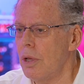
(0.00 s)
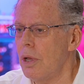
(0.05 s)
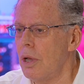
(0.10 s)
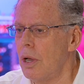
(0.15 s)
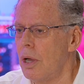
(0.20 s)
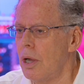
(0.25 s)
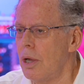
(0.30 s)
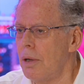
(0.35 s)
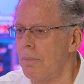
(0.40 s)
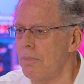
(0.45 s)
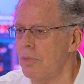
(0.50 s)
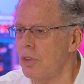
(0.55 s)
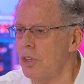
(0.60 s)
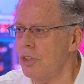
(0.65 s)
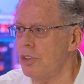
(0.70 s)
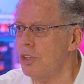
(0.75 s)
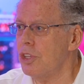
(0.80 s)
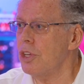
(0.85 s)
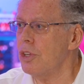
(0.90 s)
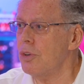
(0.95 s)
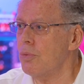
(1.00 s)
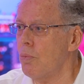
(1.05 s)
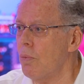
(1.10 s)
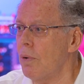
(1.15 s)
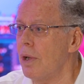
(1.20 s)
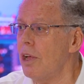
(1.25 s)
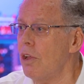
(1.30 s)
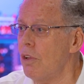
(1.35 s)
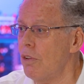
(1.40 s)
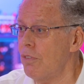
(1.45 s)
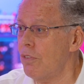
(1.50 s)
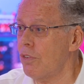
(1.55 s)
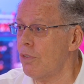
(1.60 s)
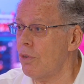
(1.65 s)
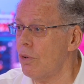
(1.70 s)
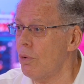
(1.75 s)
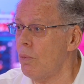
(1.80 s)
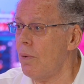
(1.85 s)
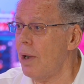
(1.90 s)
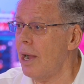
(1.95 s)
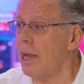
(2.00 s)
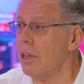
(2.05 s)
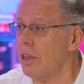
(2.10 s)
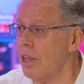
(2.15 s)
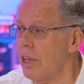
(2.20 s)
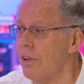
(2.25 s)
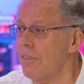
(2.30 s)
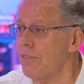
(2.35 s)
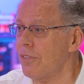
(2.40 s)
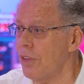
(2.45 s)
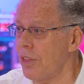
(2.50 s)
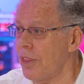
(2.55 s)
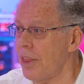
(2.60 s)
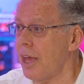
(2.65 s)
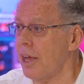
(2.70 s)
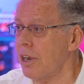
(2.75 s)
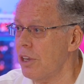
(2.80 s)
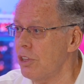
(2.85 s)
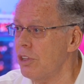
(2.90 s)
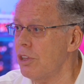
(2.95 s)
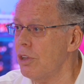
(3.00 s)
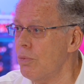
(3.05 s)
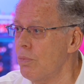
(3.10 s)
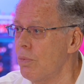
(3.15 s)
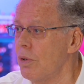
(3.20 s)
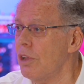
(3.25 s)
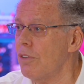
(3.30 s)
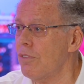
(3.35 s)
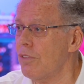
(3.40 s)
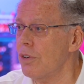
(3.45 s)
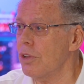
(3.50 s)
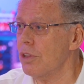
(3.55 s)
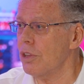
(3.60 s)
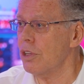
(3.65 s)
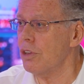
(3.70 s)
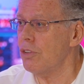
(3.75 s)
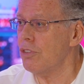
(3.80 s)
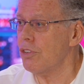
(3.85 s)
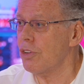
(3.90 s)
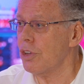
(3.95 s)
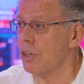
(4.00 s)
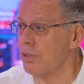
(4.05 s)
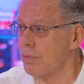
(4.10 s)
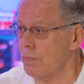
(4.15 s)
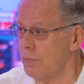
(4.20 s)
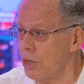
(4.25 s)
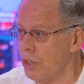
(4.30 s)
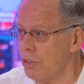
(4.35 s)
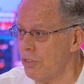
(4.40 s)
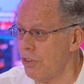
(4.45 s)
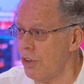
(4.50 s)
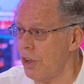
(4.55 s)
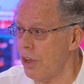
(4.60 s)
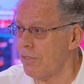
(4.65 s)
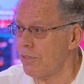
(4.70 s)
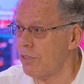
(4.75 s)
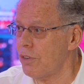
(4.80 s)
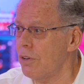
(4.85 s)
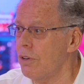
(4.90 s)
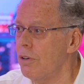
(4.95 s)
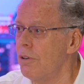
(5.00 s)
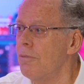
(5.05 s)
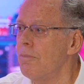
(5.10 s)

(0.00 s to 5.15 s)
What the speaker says: he did well for a while after that. He did well for at least 6 months after,